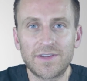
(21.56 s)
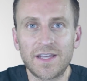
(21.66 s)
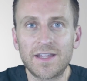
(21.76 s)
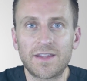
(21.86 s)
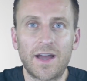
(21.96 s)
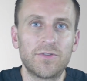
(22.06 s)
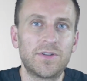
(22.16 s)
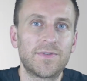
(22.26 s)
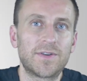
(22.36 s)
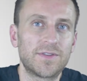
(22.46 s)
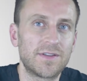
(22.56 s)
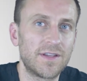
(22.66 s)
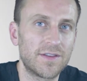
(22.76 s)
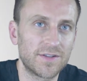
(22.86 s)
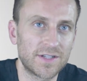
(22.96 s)
teeth, how difficult the
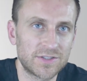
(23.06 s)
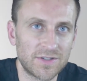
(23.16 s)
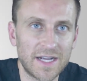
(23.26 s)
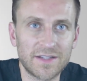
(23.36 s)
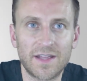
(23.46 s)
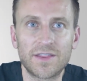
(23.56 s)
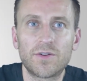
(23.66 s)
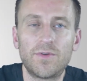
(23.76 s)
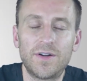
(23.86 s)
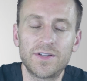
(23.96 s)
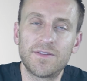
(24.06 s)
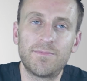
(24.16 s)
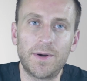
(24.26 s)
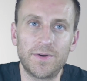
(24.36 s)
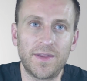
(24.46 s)
teeth are to extract, and the quality
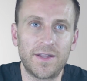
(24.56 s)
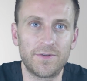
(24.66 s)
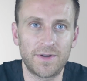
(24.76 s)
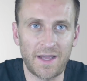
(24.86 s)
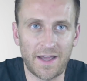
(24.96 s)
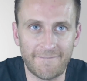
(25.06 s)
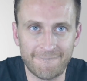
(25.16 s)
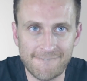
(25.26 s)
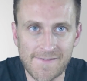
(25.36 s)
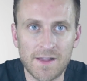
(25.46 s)
of bone that you have.